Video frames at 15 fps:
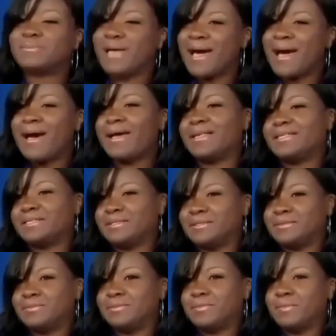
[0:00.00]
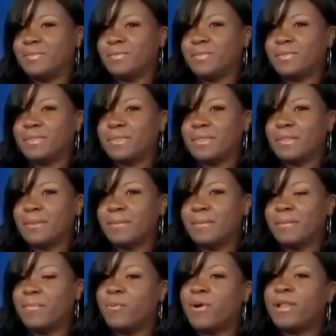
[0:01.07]
It was some that? guys. Said that
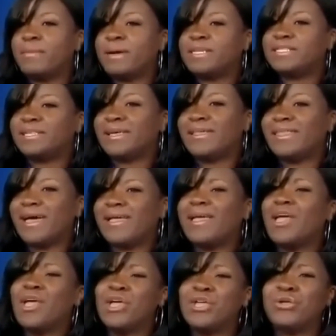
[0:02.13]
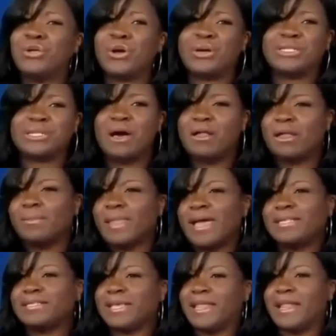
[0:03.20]
when you were with. Pretty much saying like, you know, because
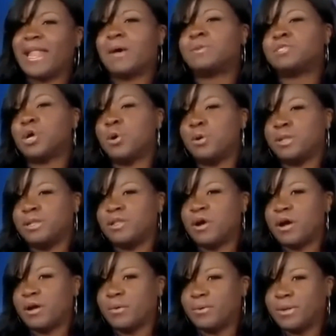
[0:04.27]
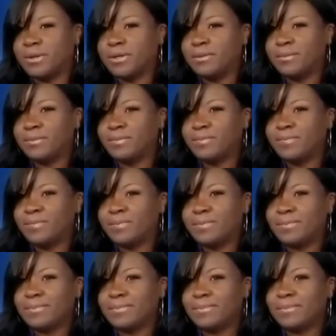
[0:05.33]
all them light skinned and I was the only dark one. Mm.
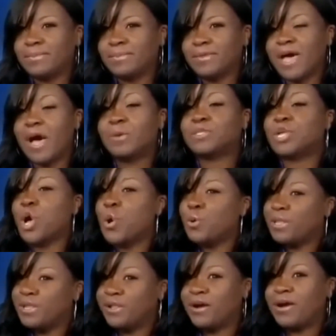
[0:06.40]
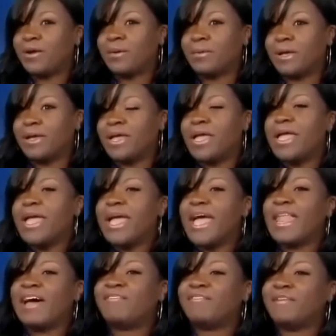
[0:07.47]
I was the only dark one. And what
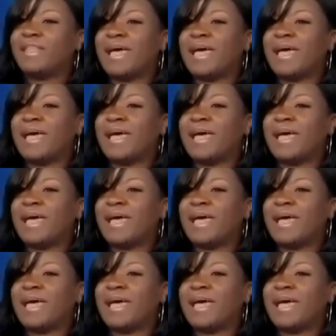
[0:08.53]
that feel like?